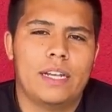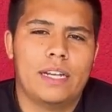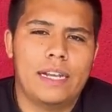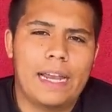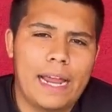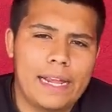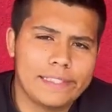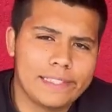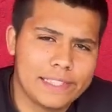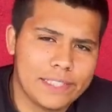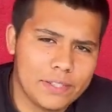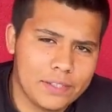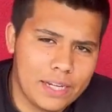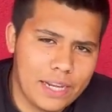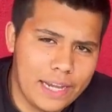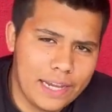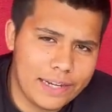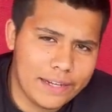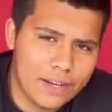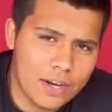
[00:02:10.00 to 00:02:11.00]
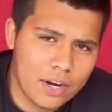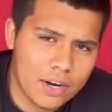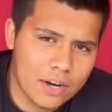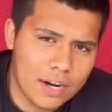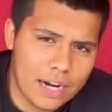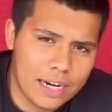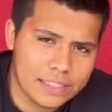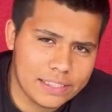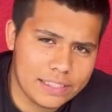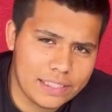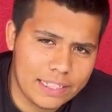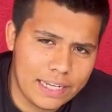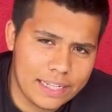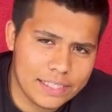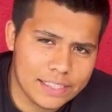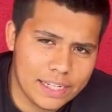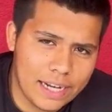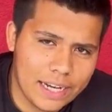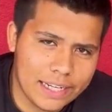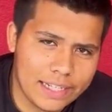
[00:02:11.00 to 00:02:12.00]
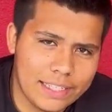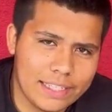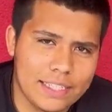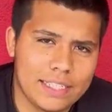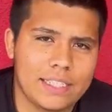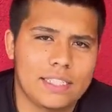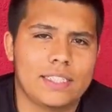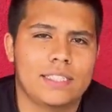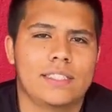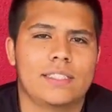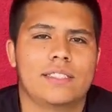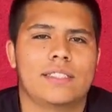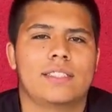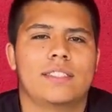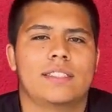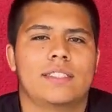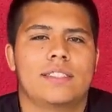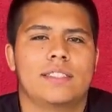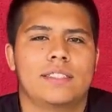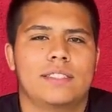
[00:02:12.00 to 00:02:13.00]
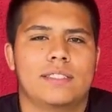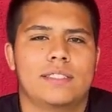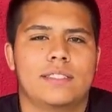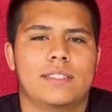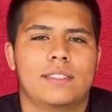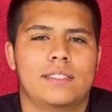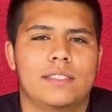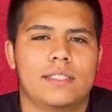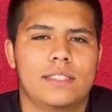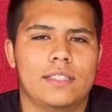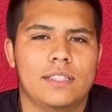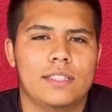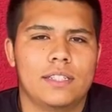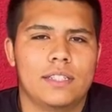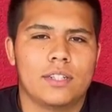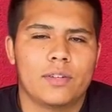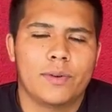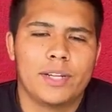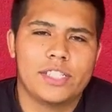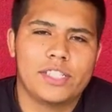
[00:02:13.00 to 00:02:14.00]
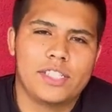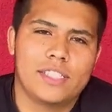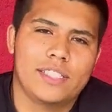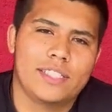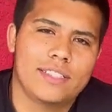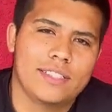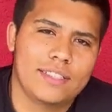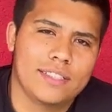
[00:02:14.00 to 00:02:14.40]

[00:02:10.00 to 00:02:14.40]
909 R-I-C-H-I-E. Come holler at him. What's your name? Richie.